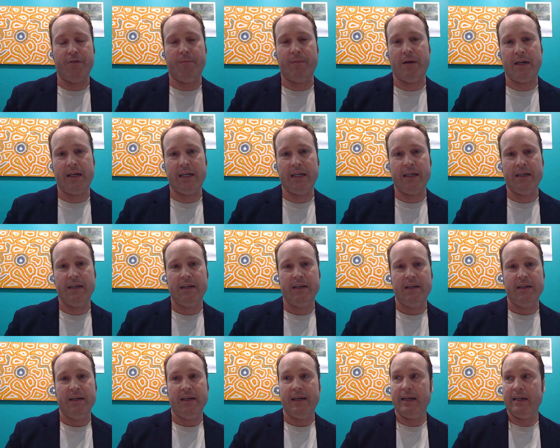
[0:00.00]
money.
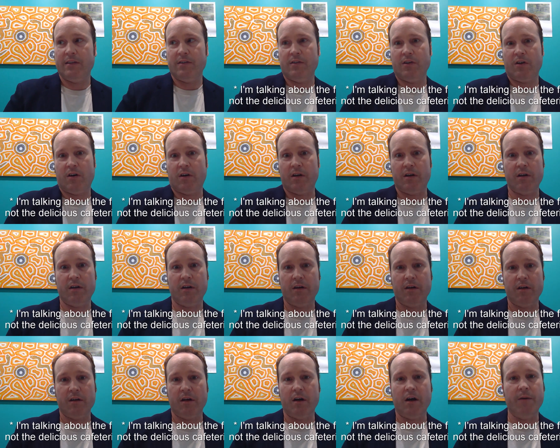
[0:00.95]
It's not.
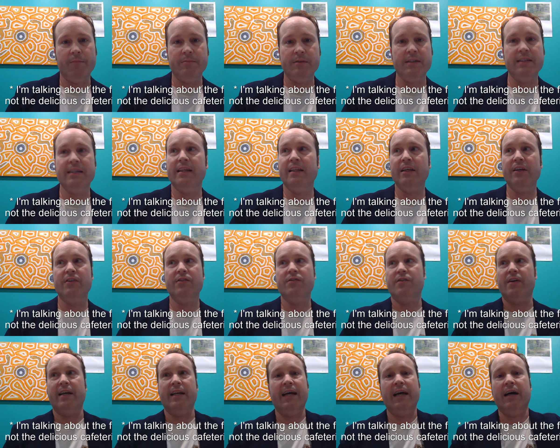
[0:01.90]
I'm just telling you
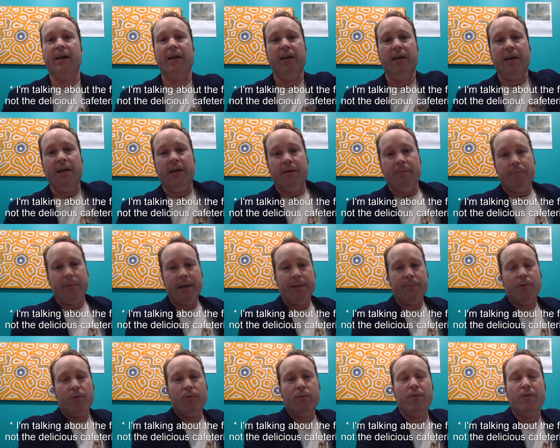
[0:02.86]
straight out.
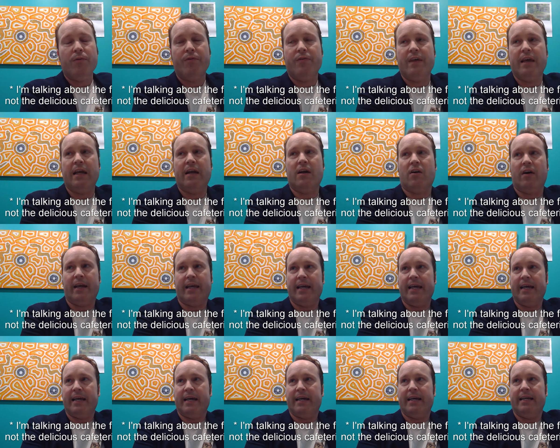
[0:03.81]
People think
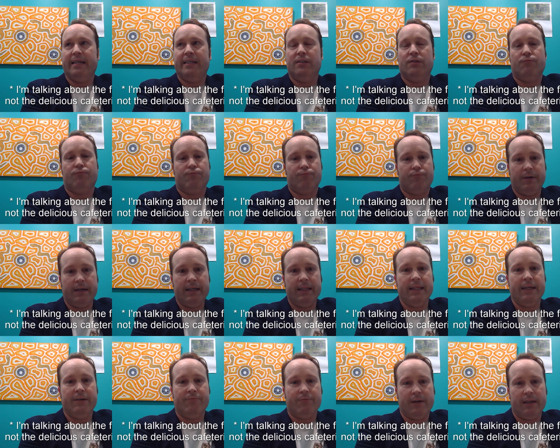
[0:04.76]
IKEA is
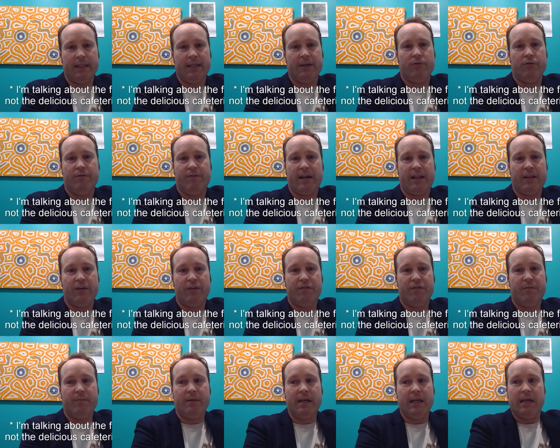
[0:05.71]
really, really good value
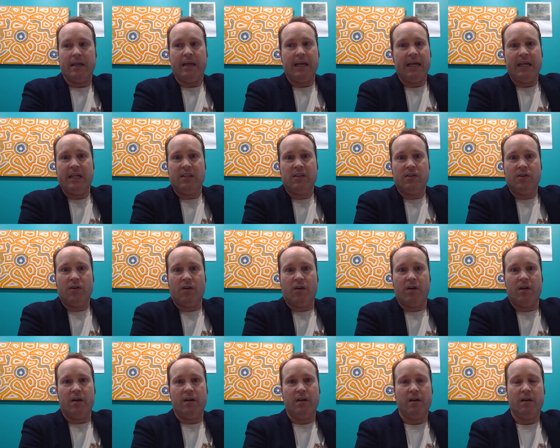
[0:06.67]
for money. It's
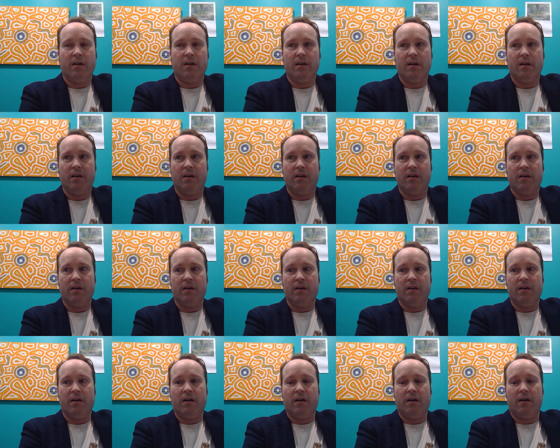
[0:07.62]
not.
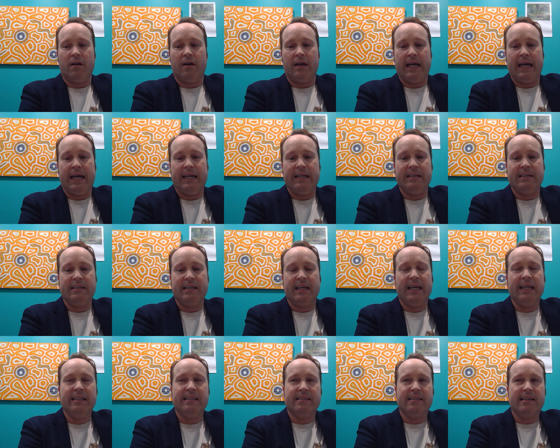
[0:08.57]
And
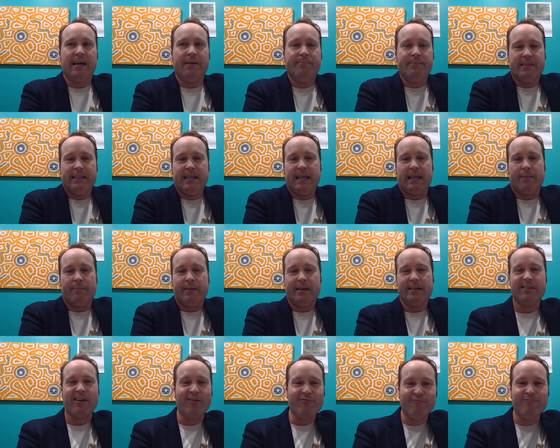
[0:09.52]
it's upsetting
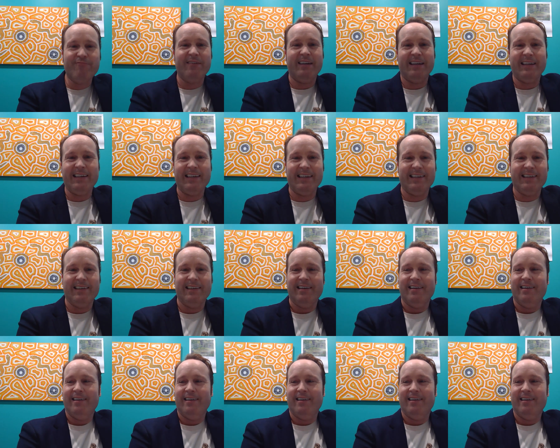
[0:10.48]
because I really,